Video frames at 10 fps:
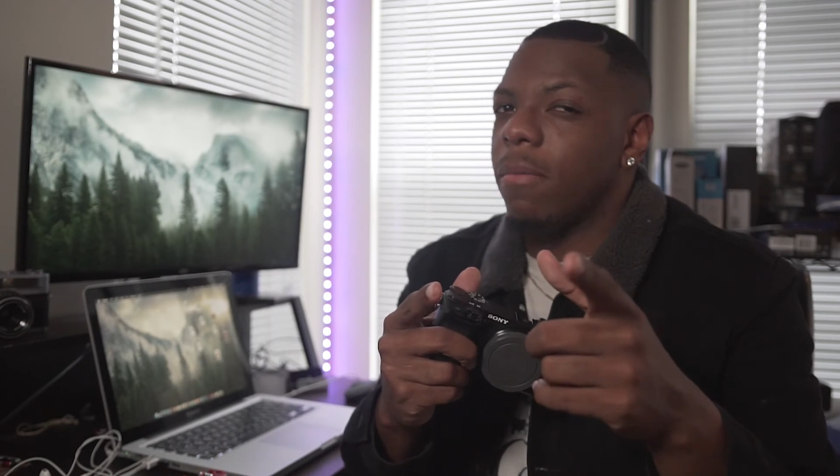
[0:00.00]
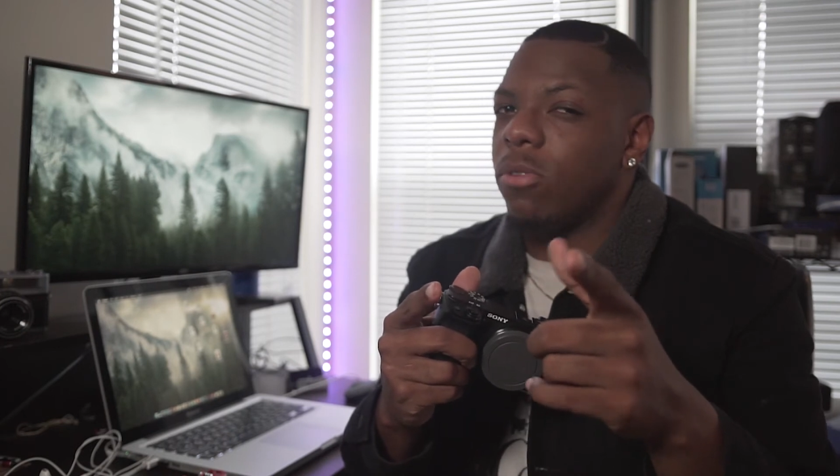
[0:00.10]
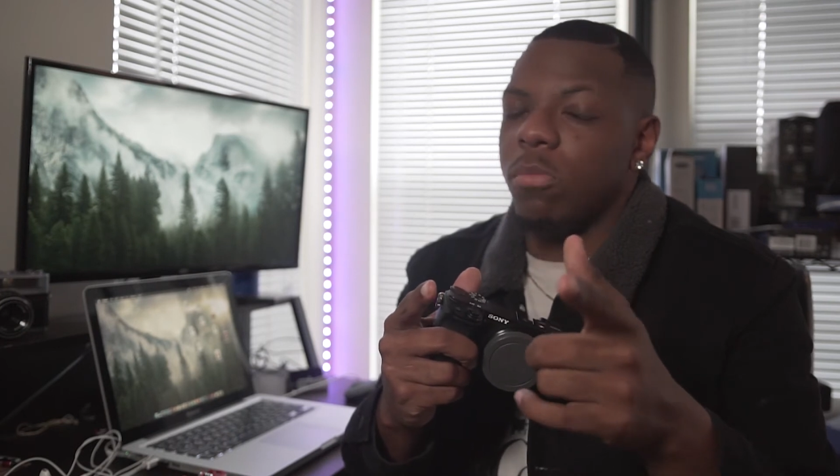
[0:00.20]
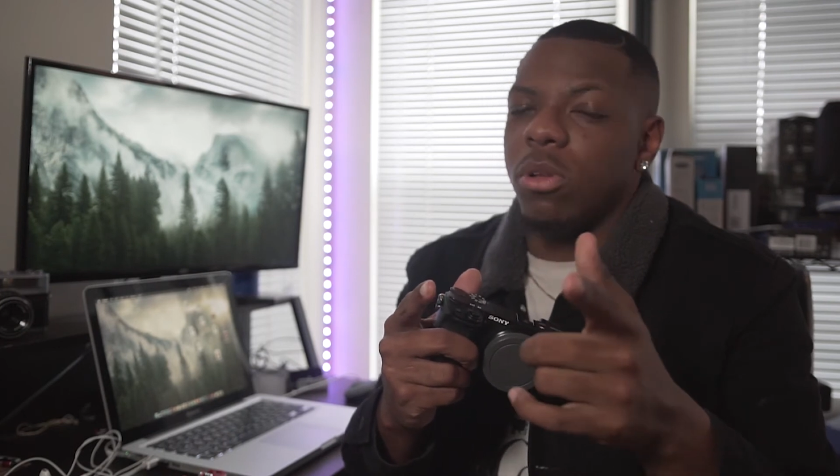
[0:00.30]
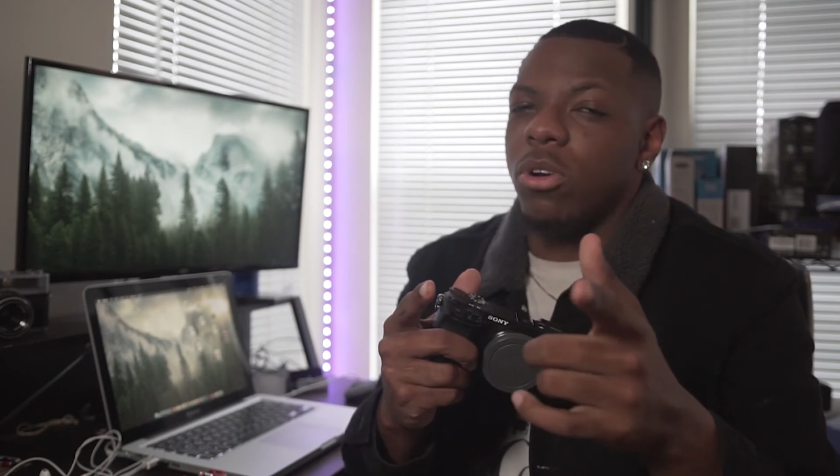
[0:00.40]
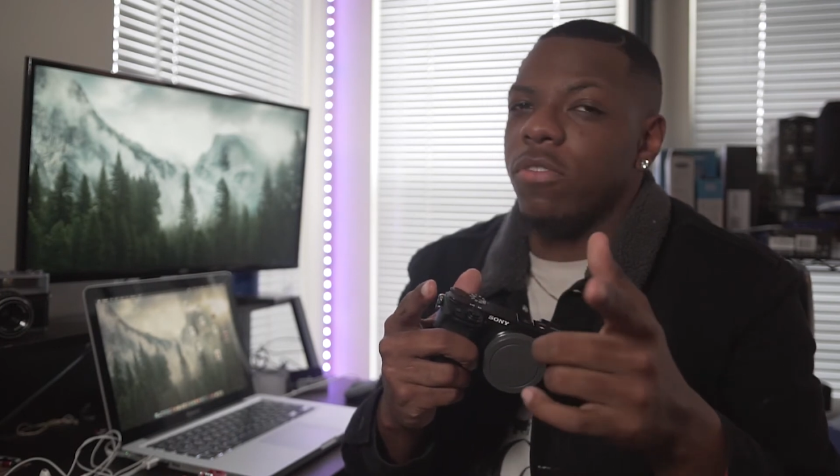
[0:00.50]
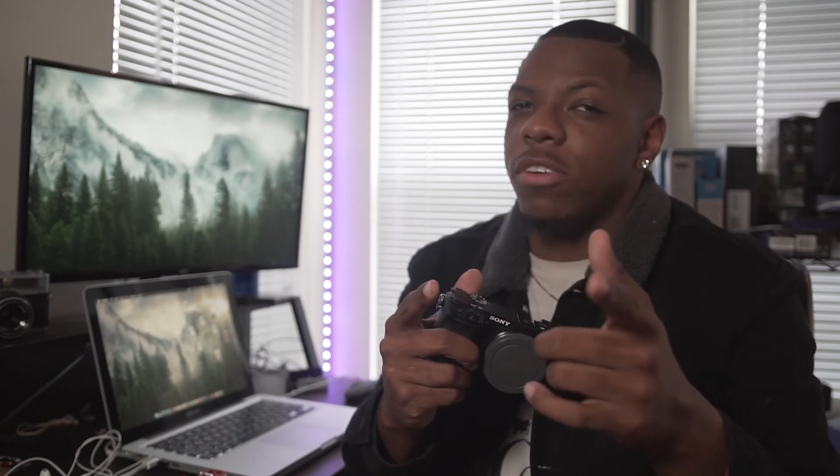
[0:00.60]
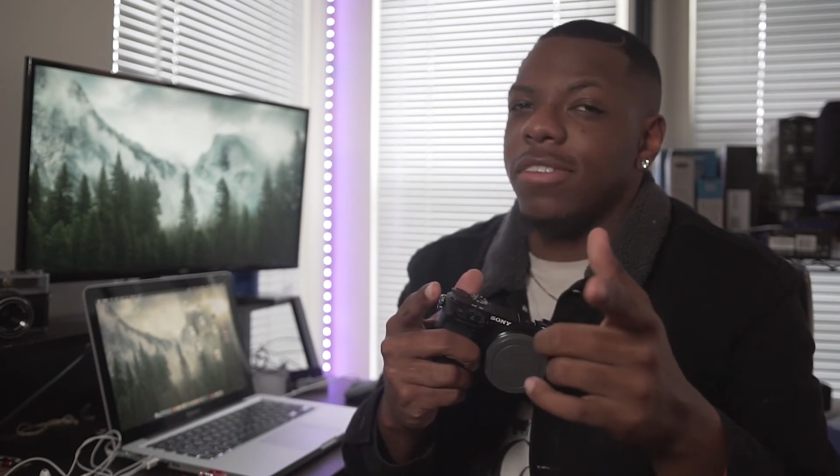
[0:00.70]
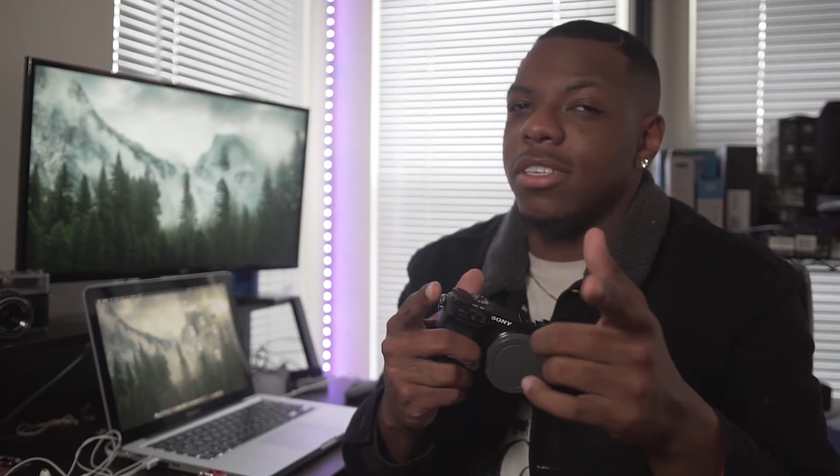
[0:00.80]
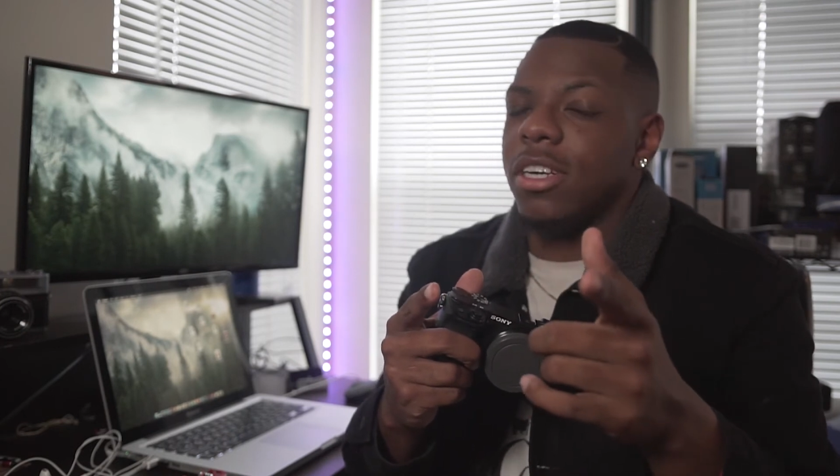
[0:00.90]
Don't blow that
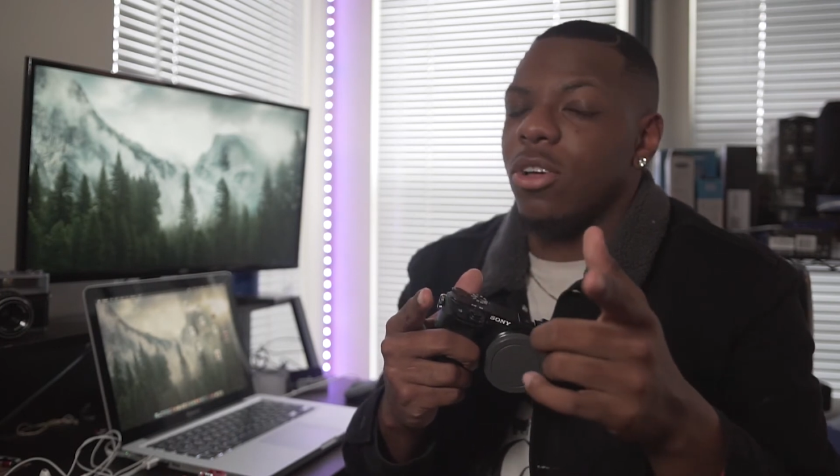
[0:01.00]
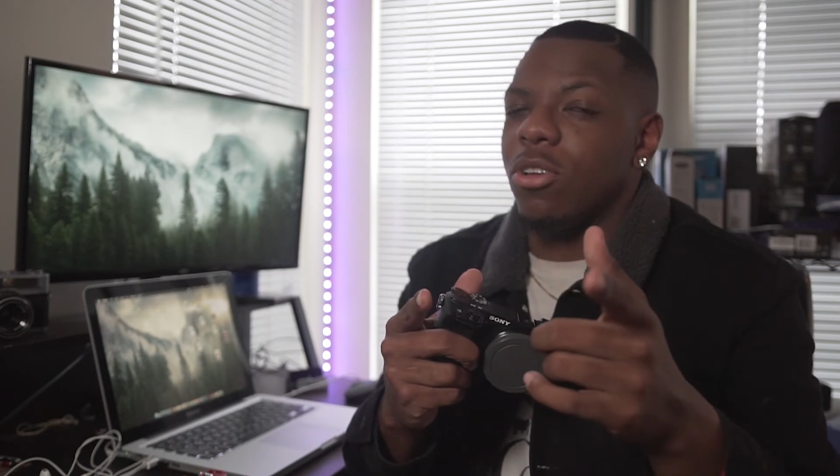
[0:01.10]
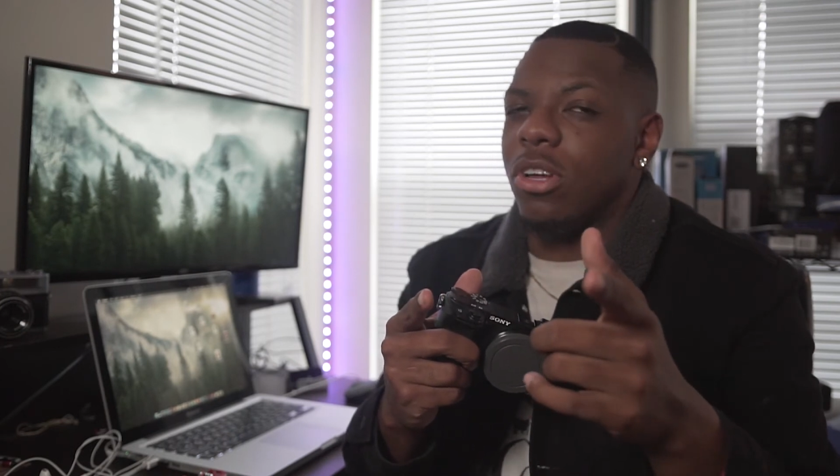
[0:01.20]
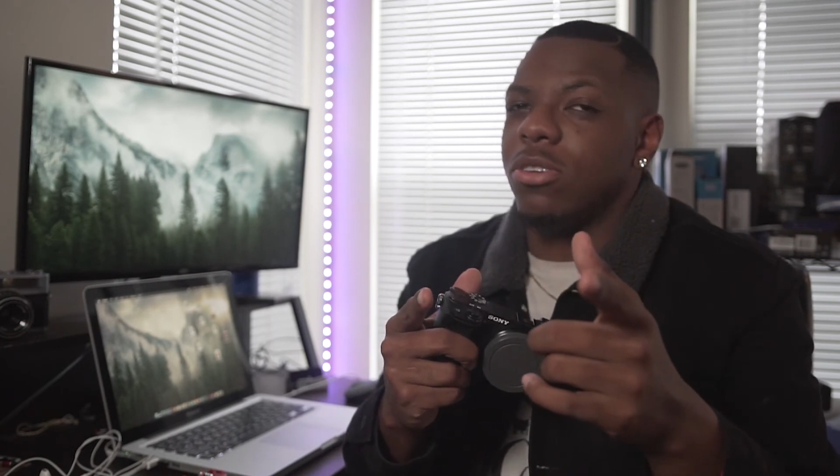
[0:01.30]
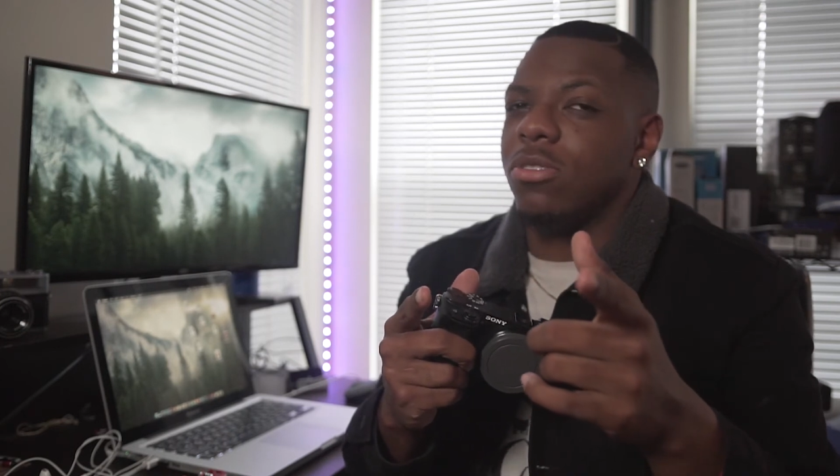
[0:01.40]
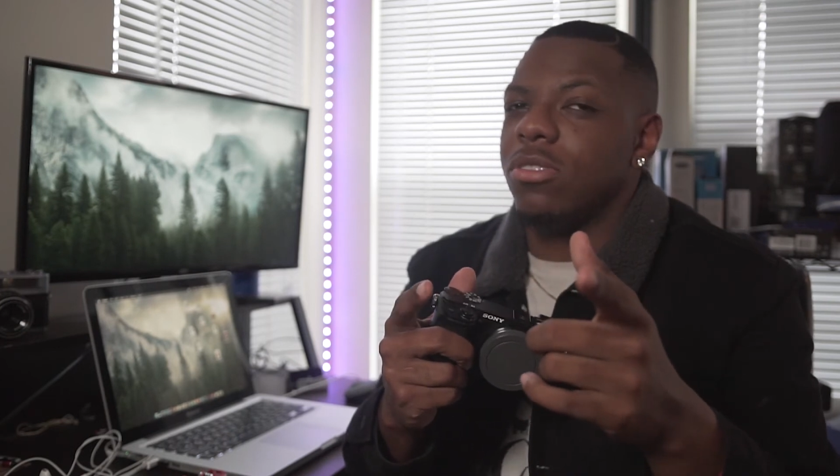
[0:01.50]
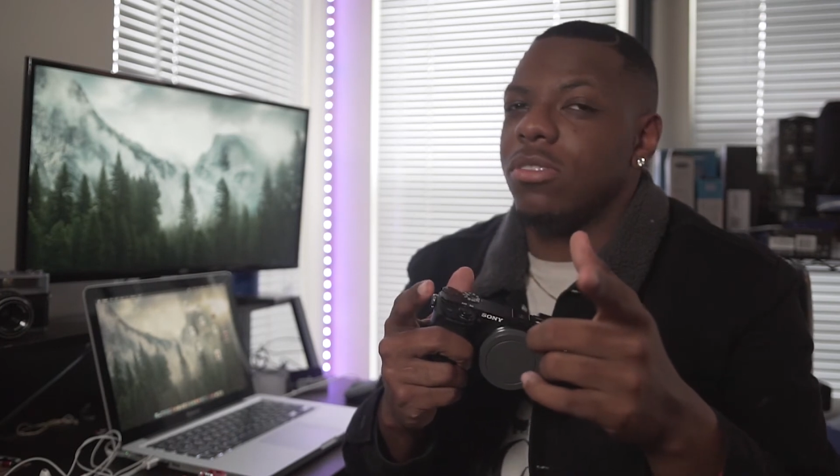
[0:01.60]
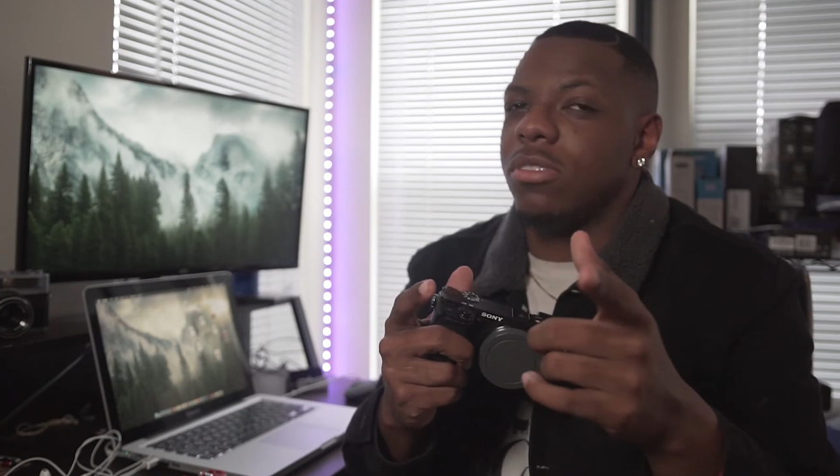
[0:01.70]
refund check on clothes.